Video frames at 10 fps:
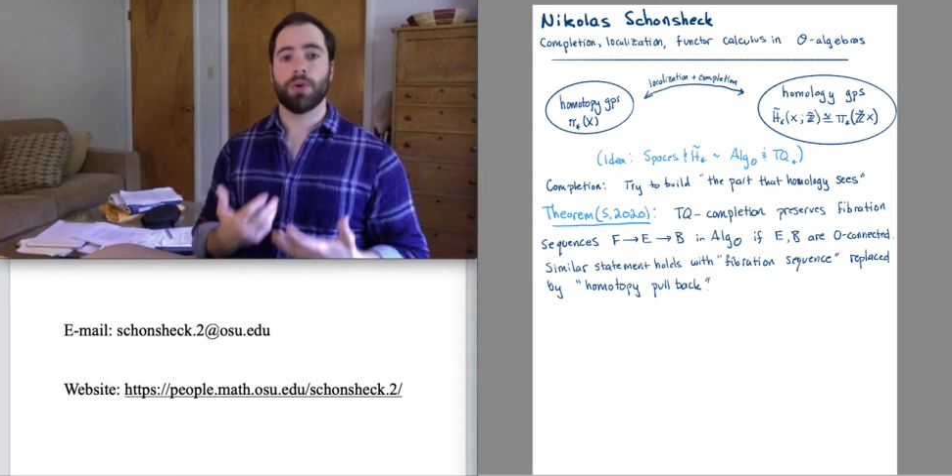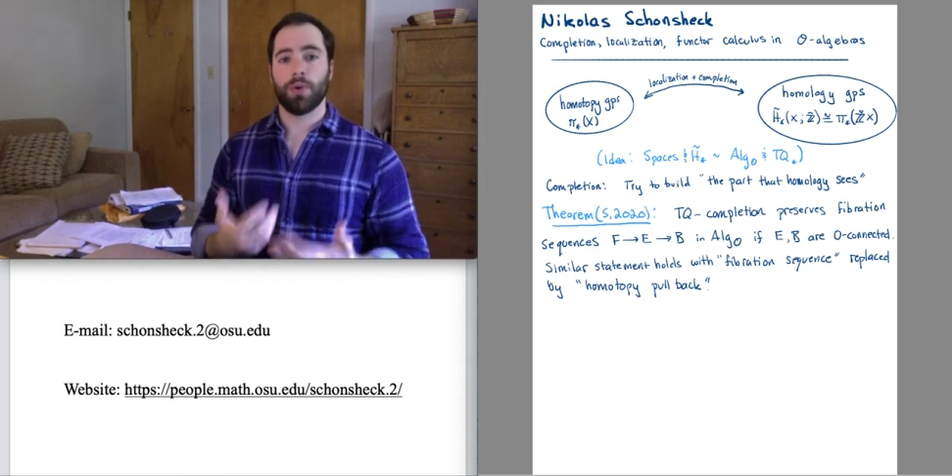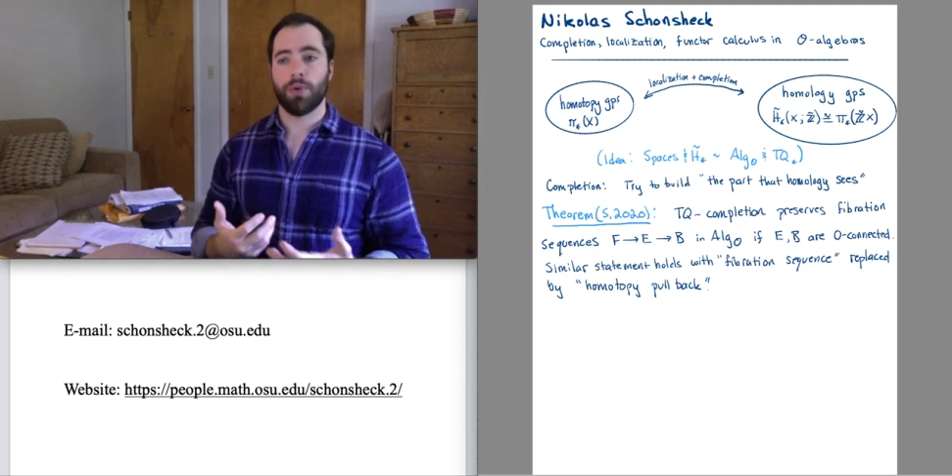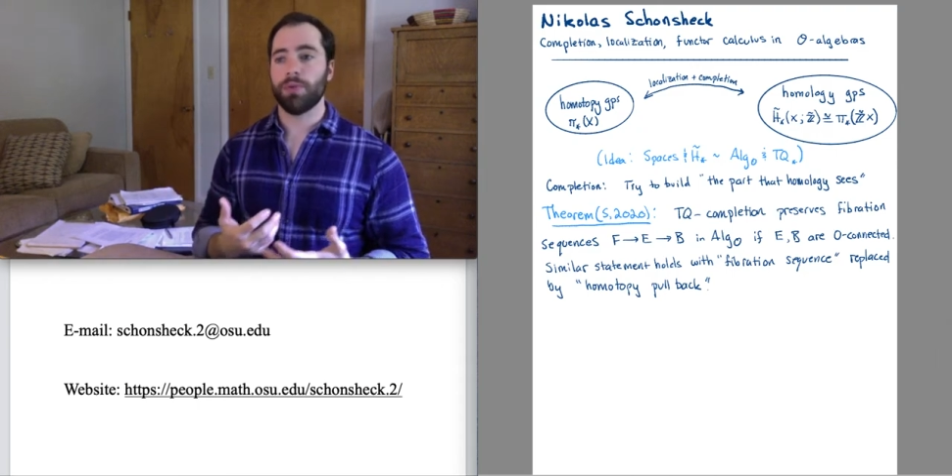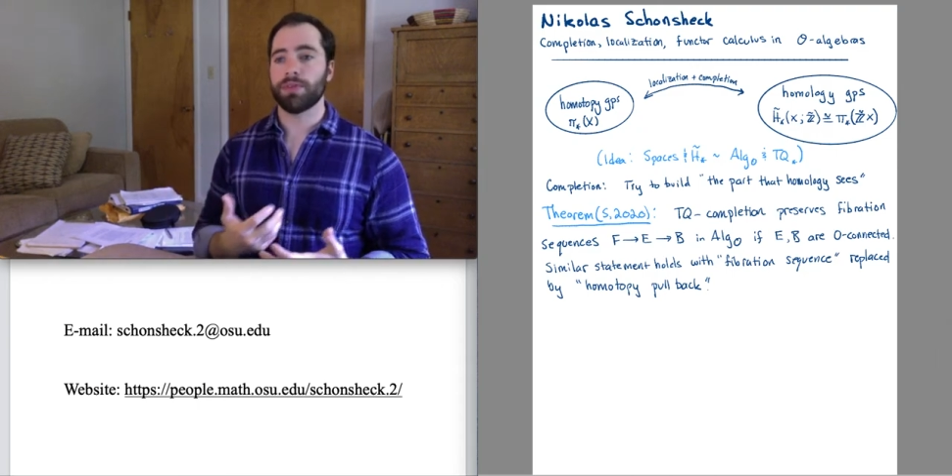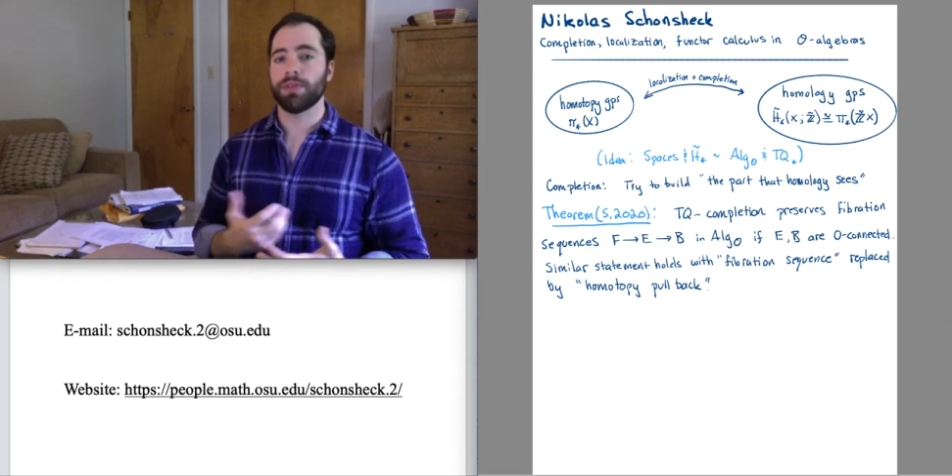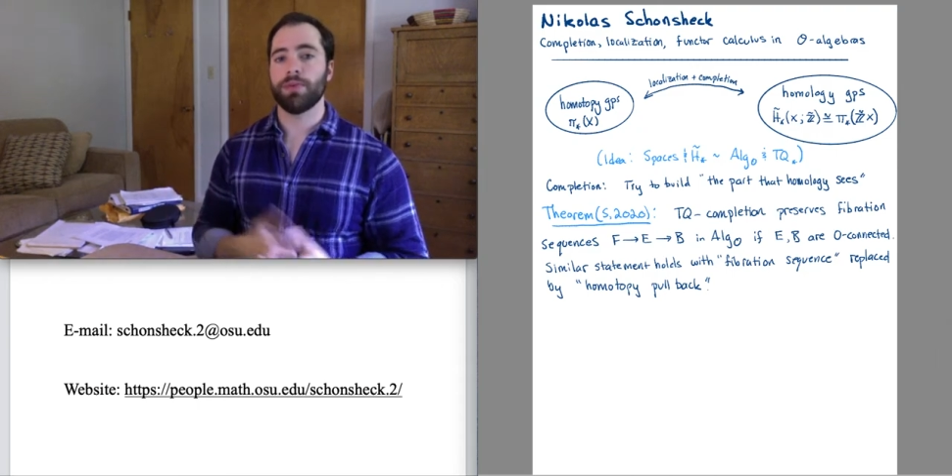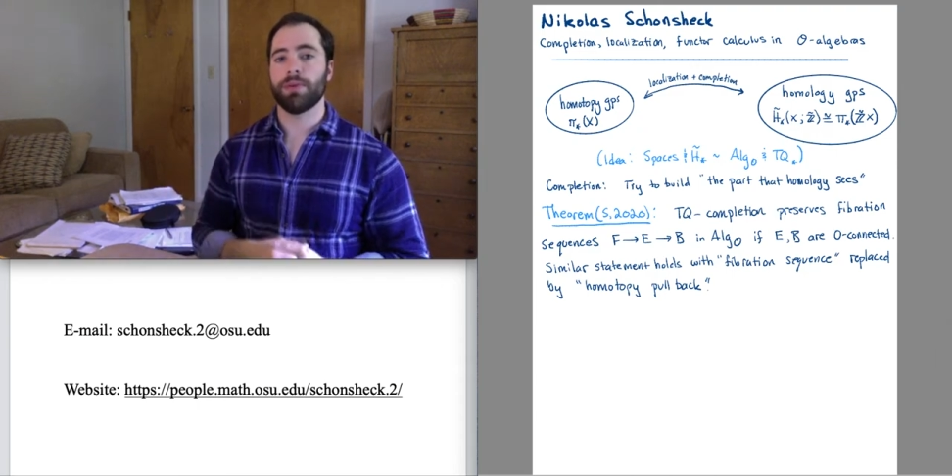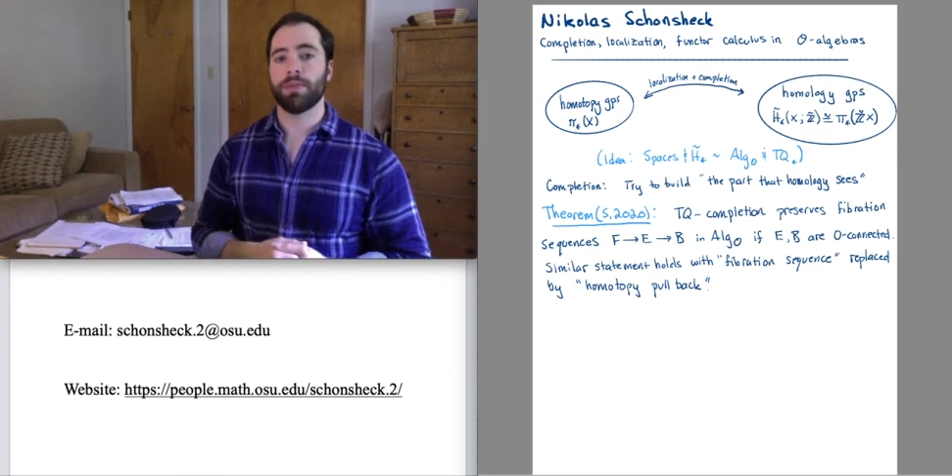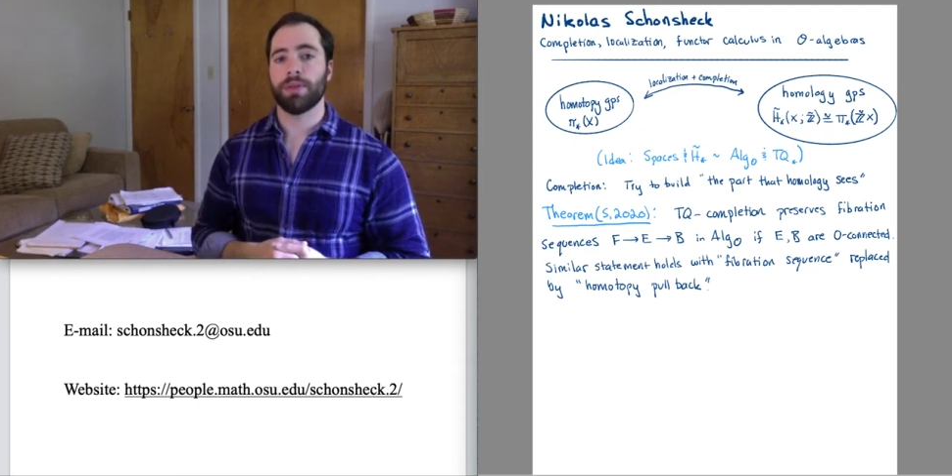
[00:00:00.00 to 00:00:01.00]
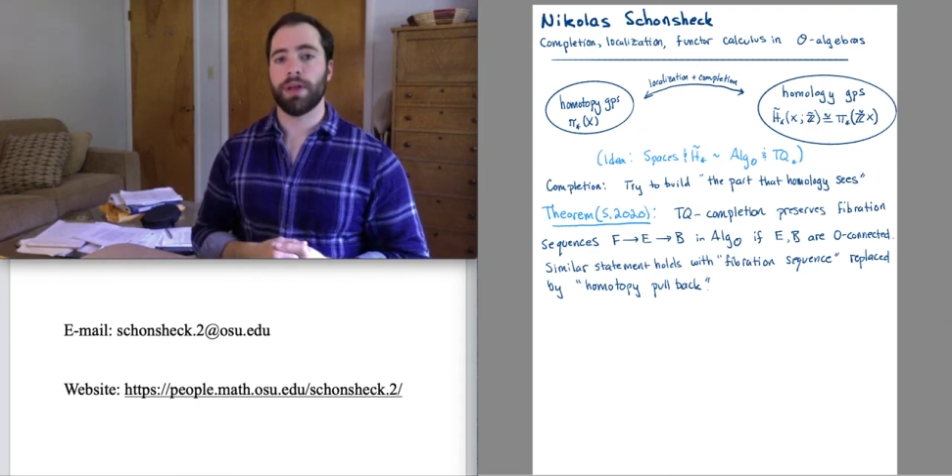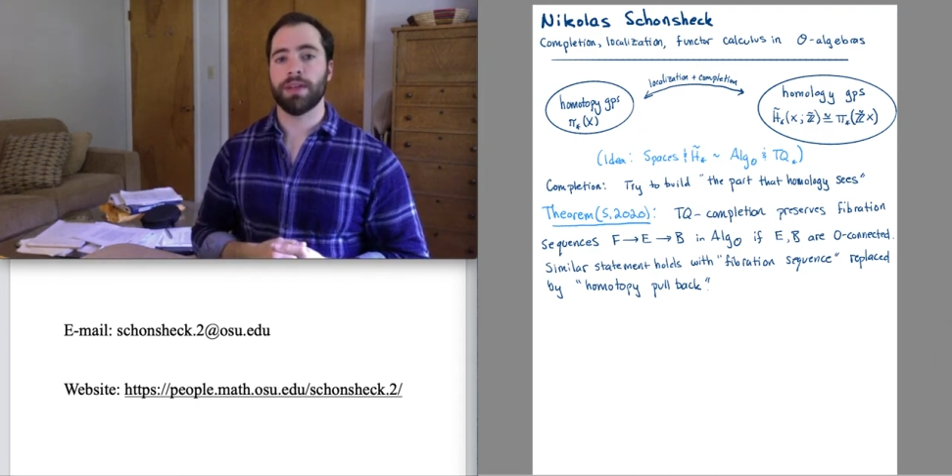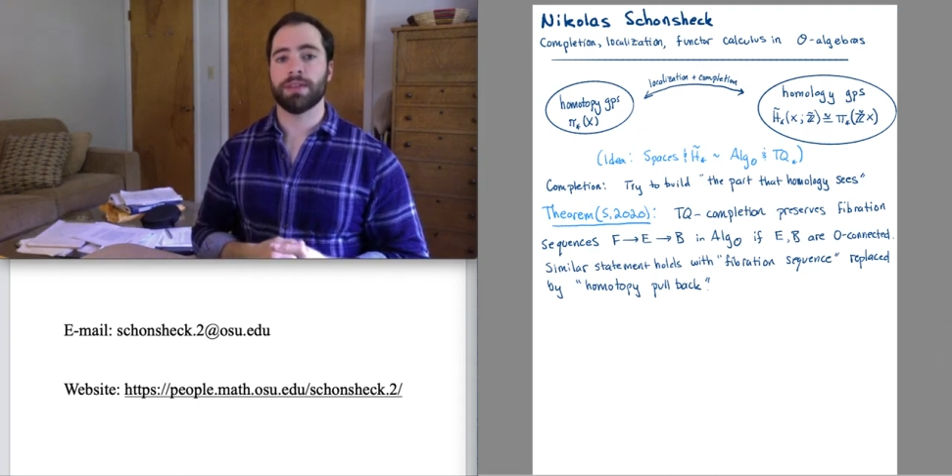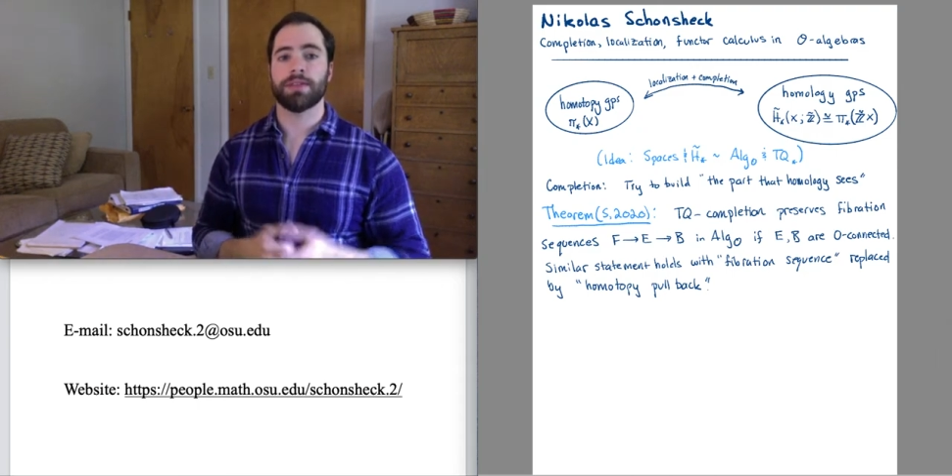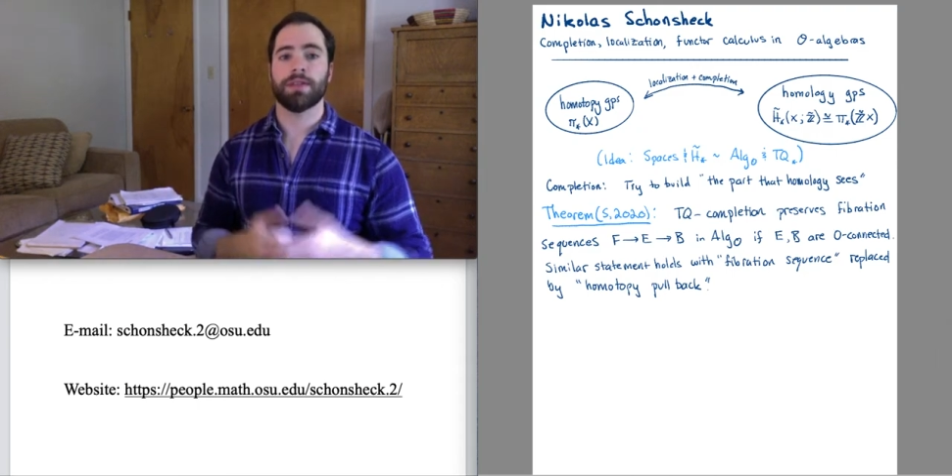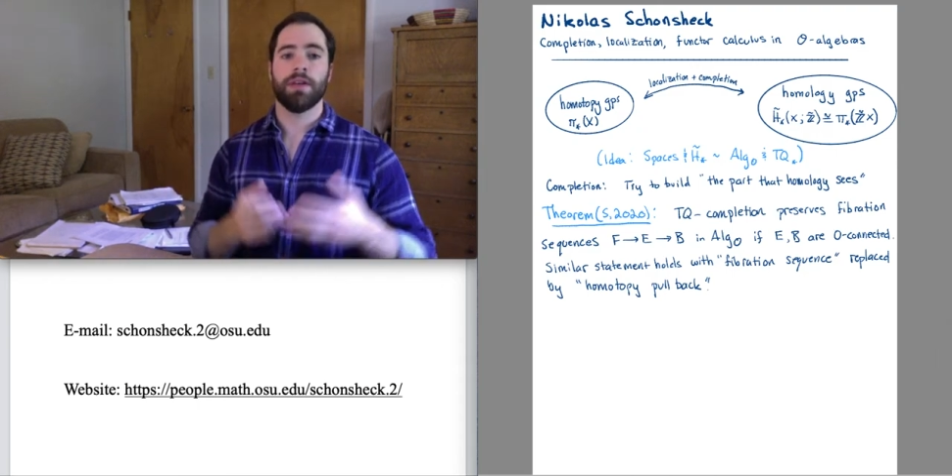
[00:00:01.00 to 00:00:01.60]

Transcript: holds if we replace